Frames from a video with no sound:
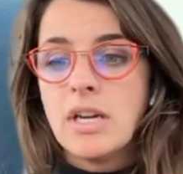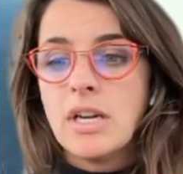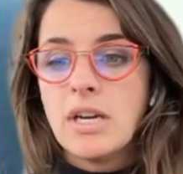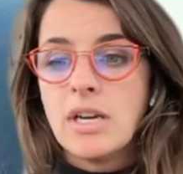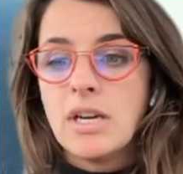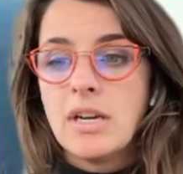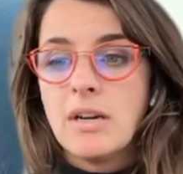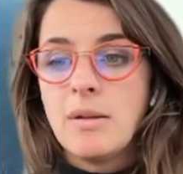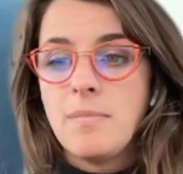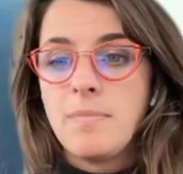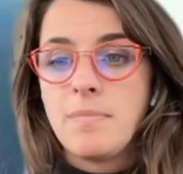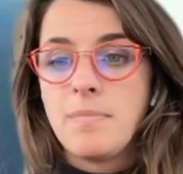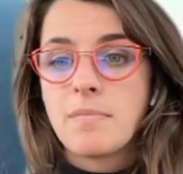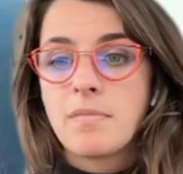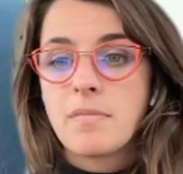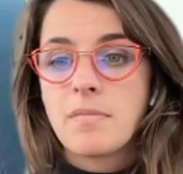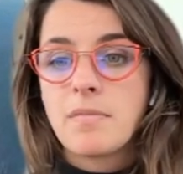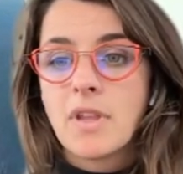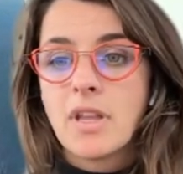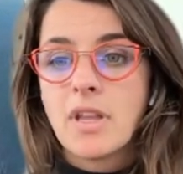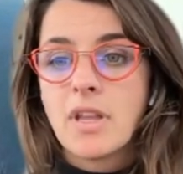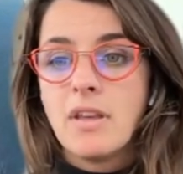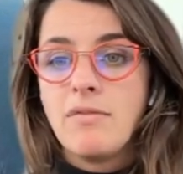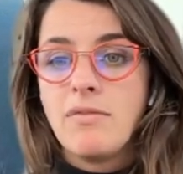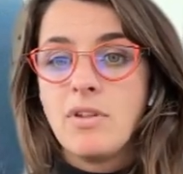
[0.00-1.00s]
Um,
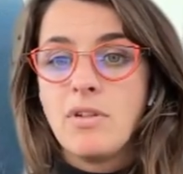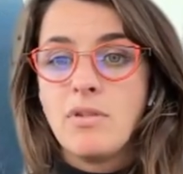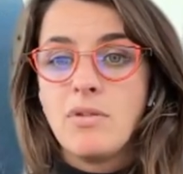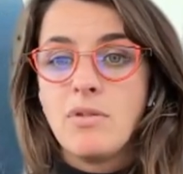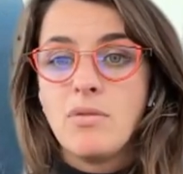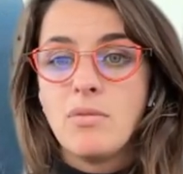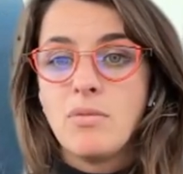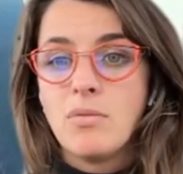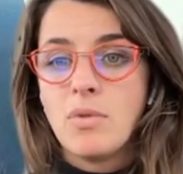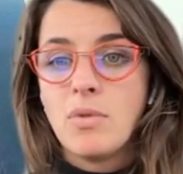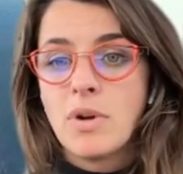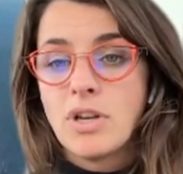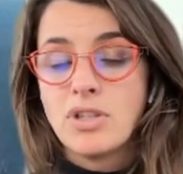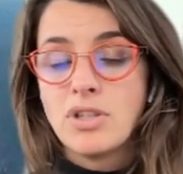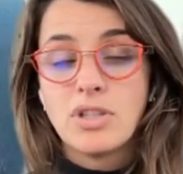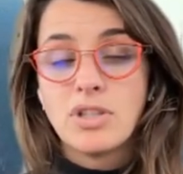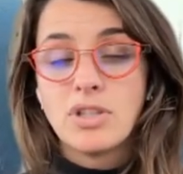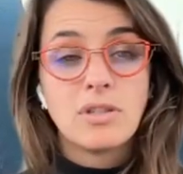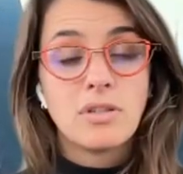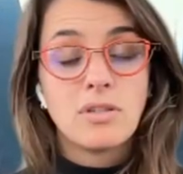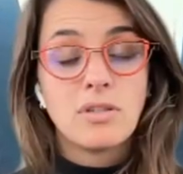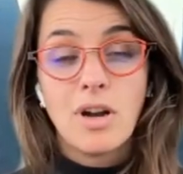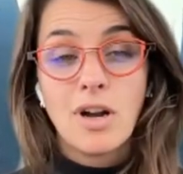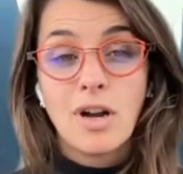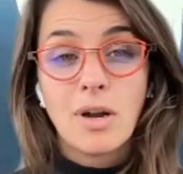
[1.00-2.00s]
if you want to
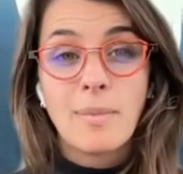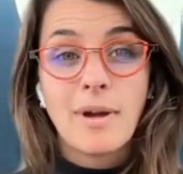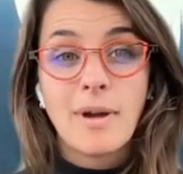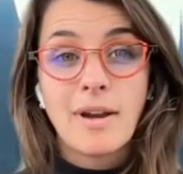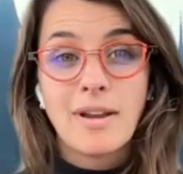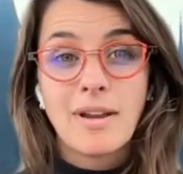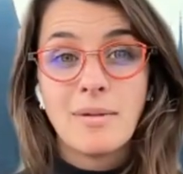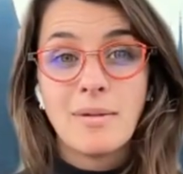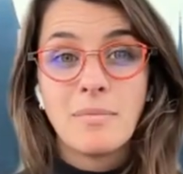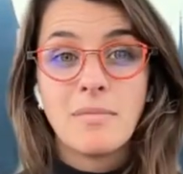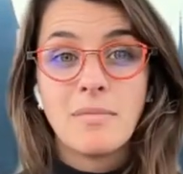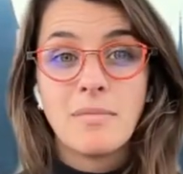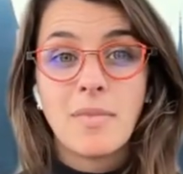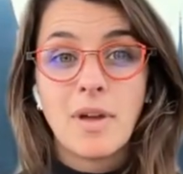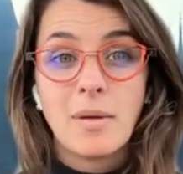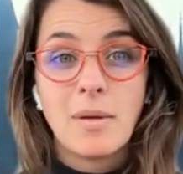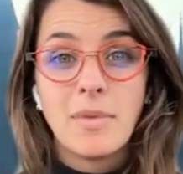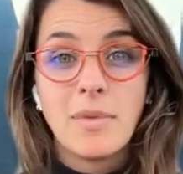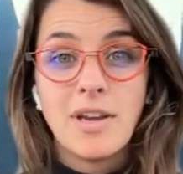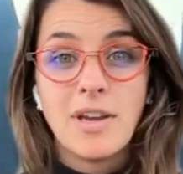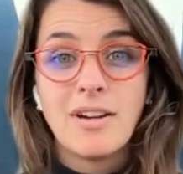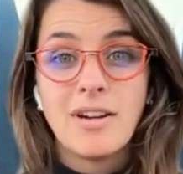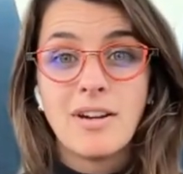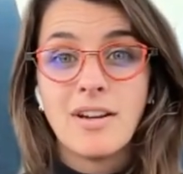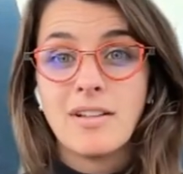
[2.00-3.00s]
just talk about it, I'm,
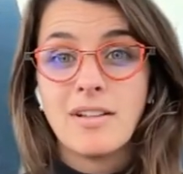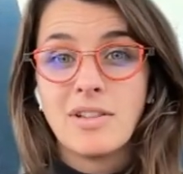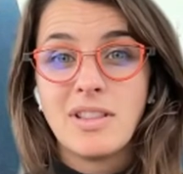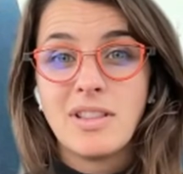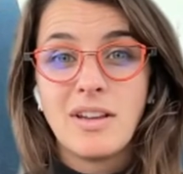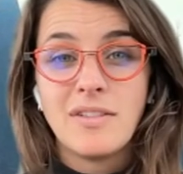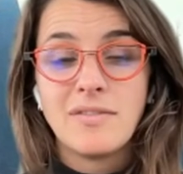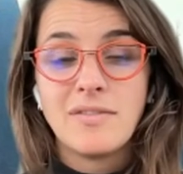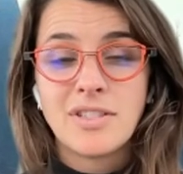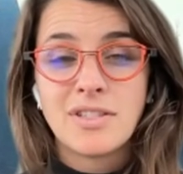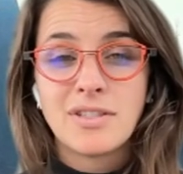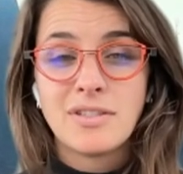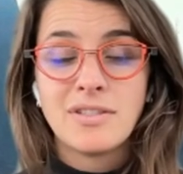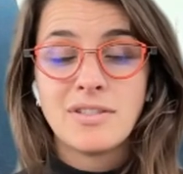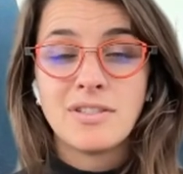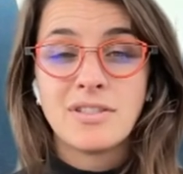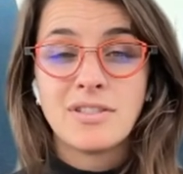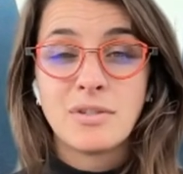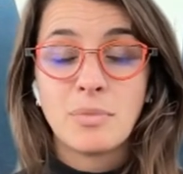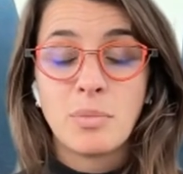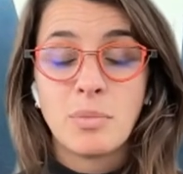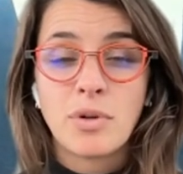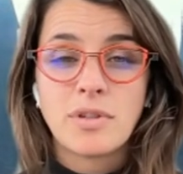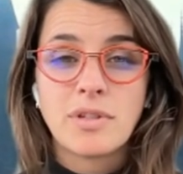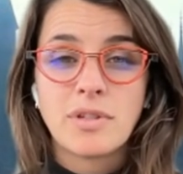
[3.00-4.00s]
I'm here. I would love to
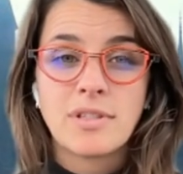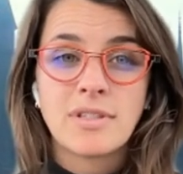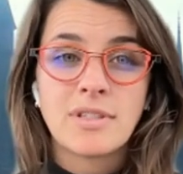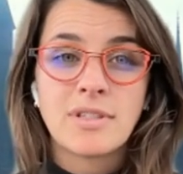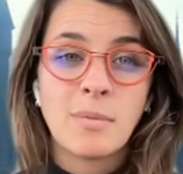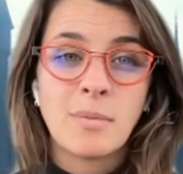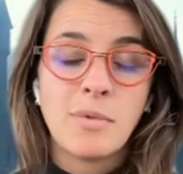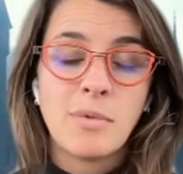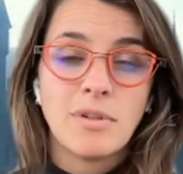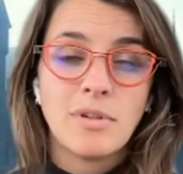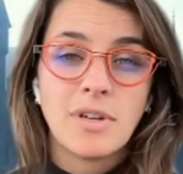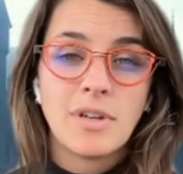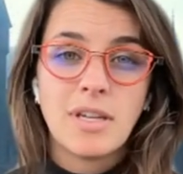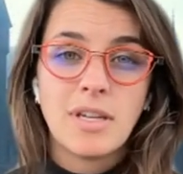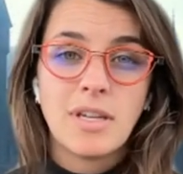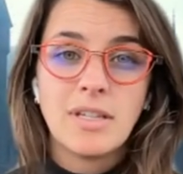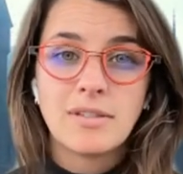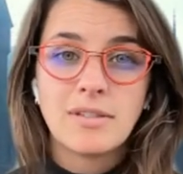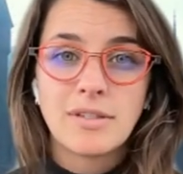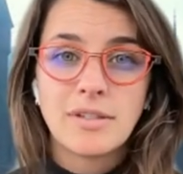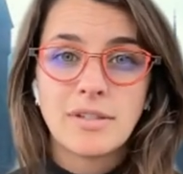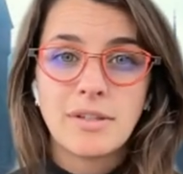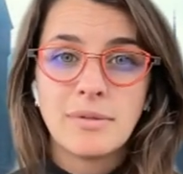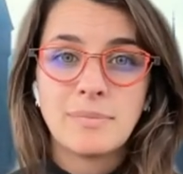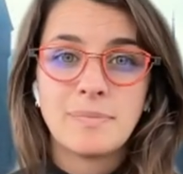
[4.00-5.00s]
support this community.
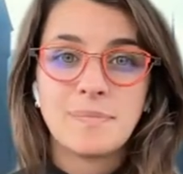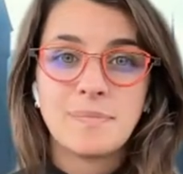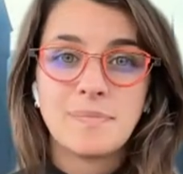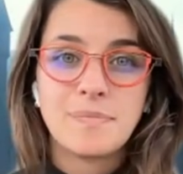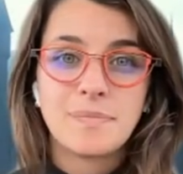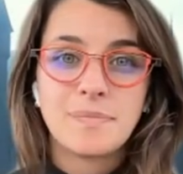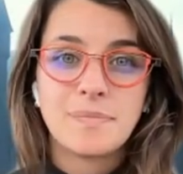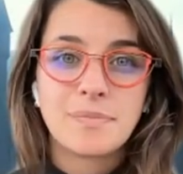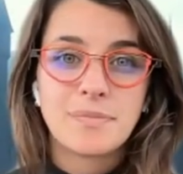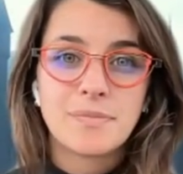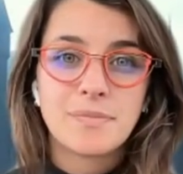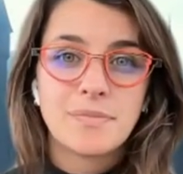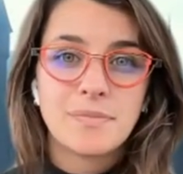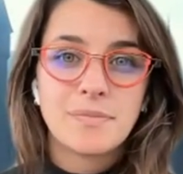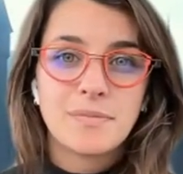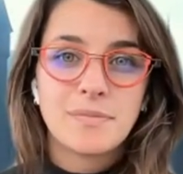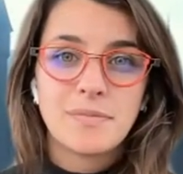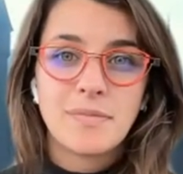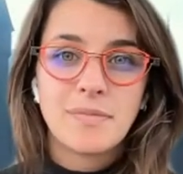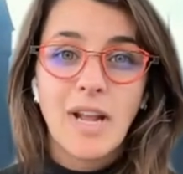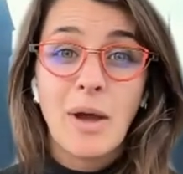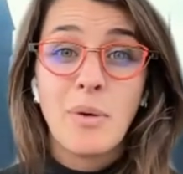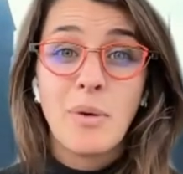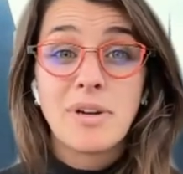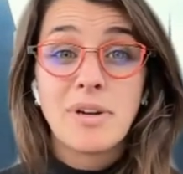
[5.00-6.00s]
So
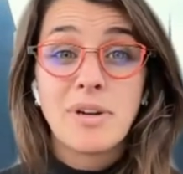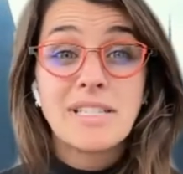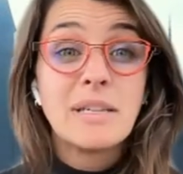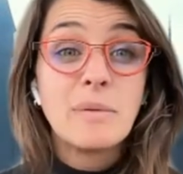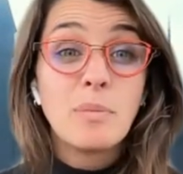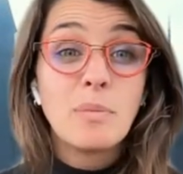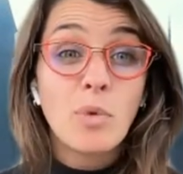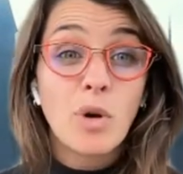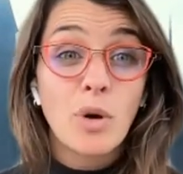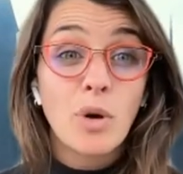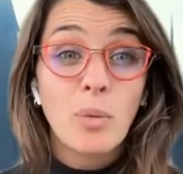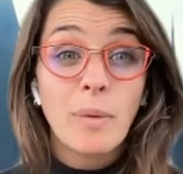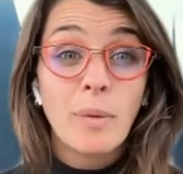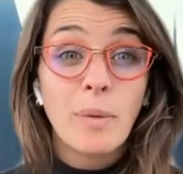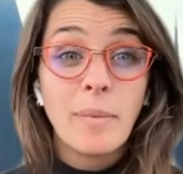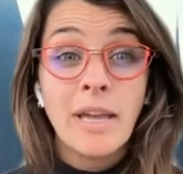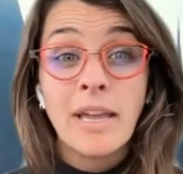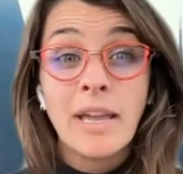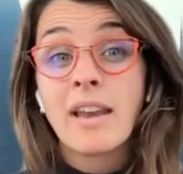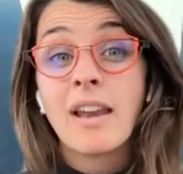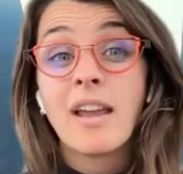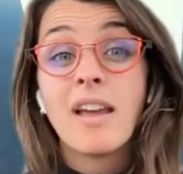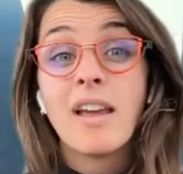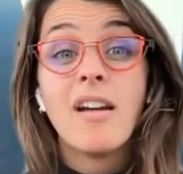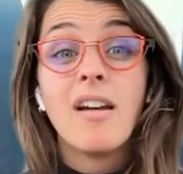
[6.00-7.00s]
I want to see more
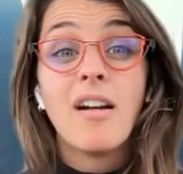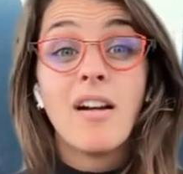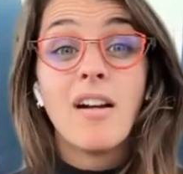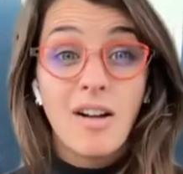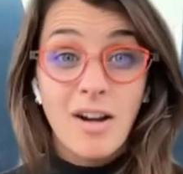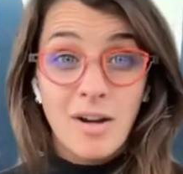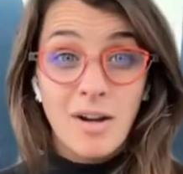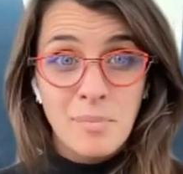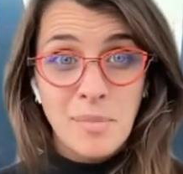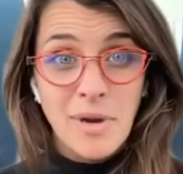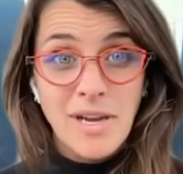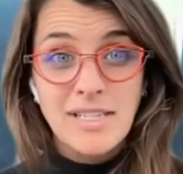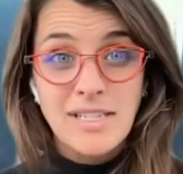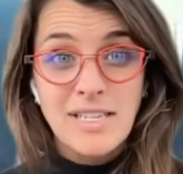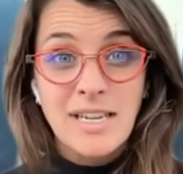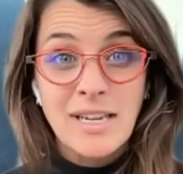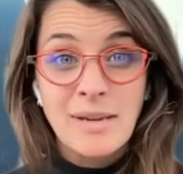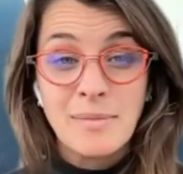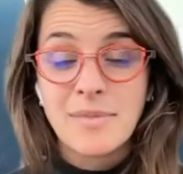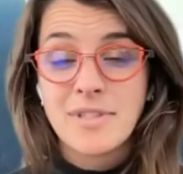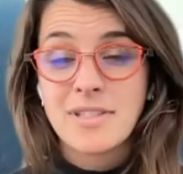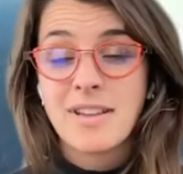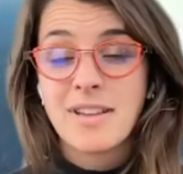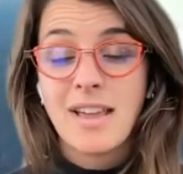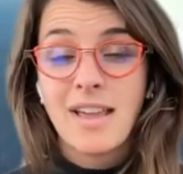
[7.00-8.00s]
women on my
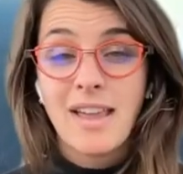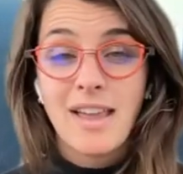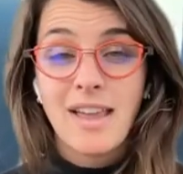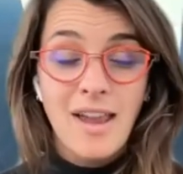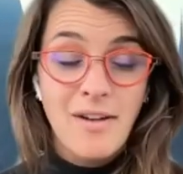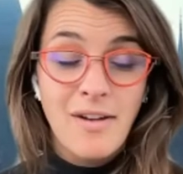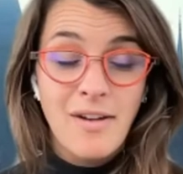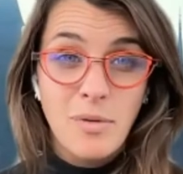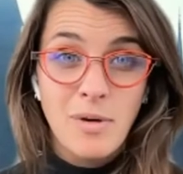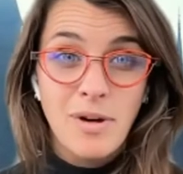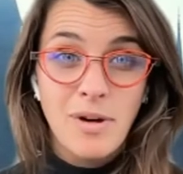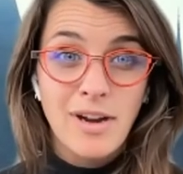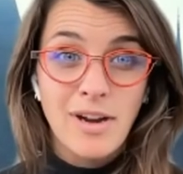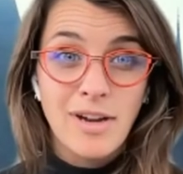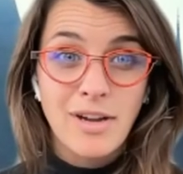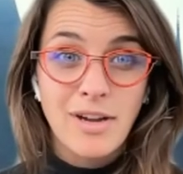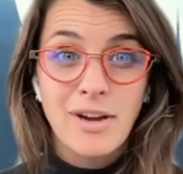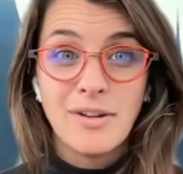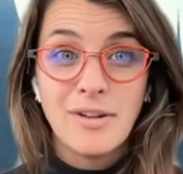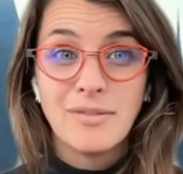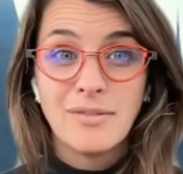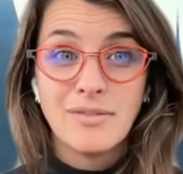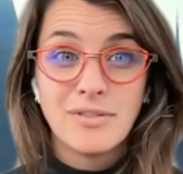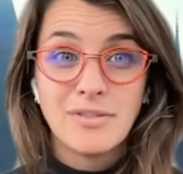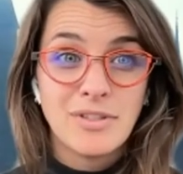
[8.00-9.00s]
teams everywhere I
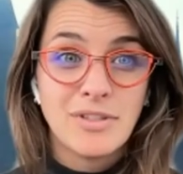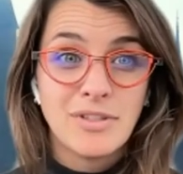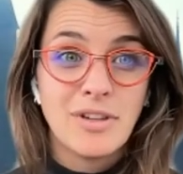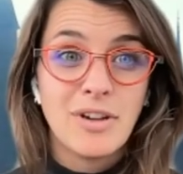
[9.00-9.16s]
go.